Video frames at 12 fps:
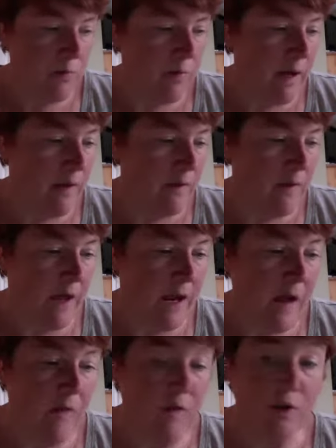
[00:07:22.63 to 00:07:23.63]
but they
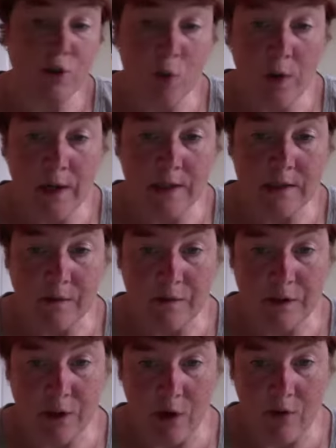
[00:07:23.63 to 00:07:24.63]
had the choice of
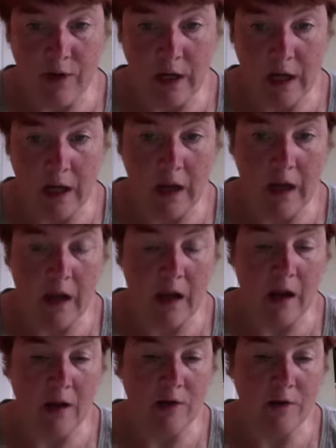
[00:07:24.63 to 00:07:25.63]
solving it
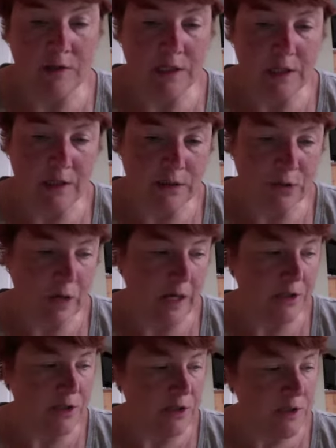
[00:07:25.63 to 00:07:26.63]
and using the
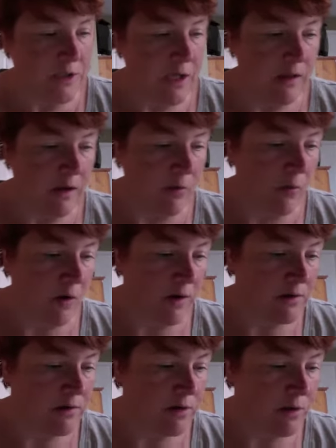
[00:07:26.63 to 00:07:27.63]
strategies that they
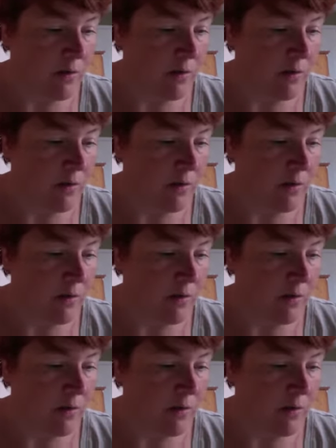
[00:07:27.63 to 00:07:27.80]
wanted to,